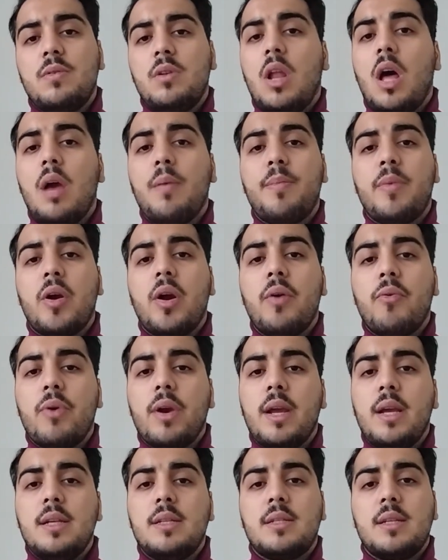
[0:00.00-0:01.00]

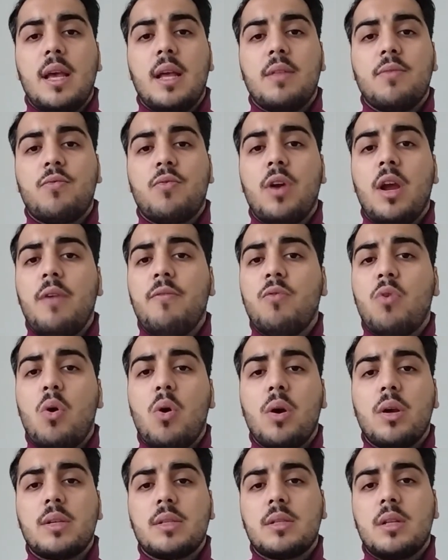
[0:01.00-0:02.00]
libraries and
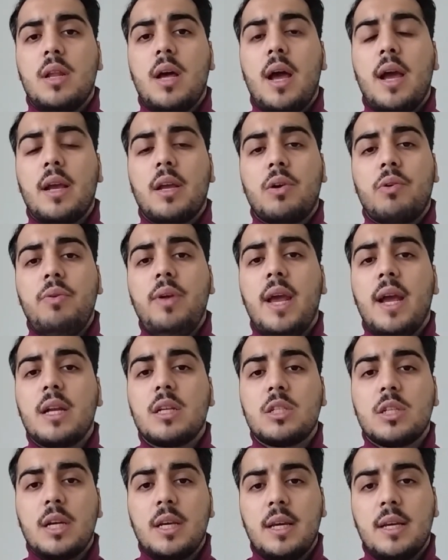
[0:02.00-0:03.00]
frameworks like
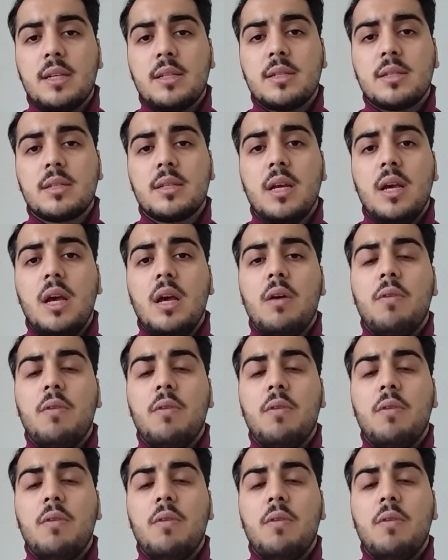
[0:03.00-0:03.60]
React.js,